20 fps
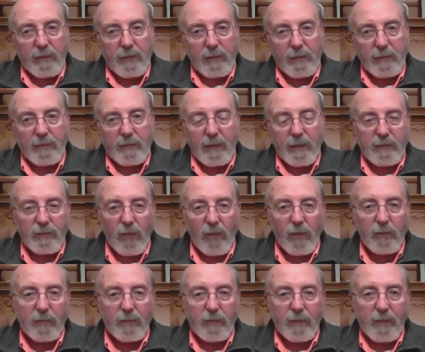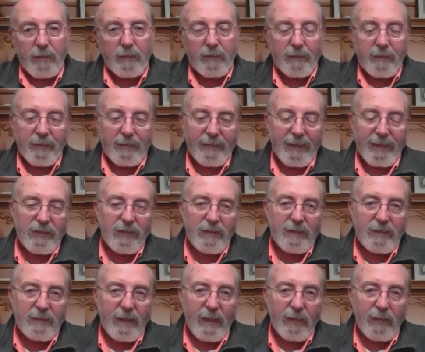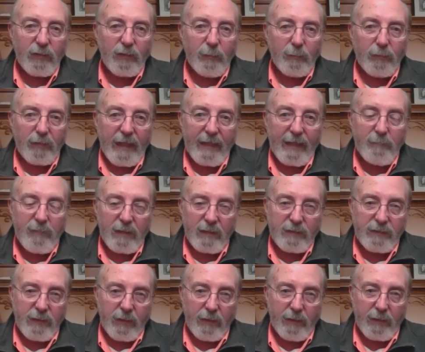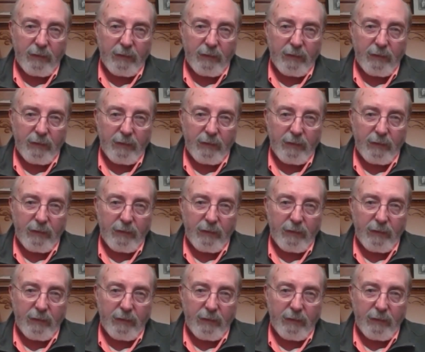It's called, the collection is titled The Black Military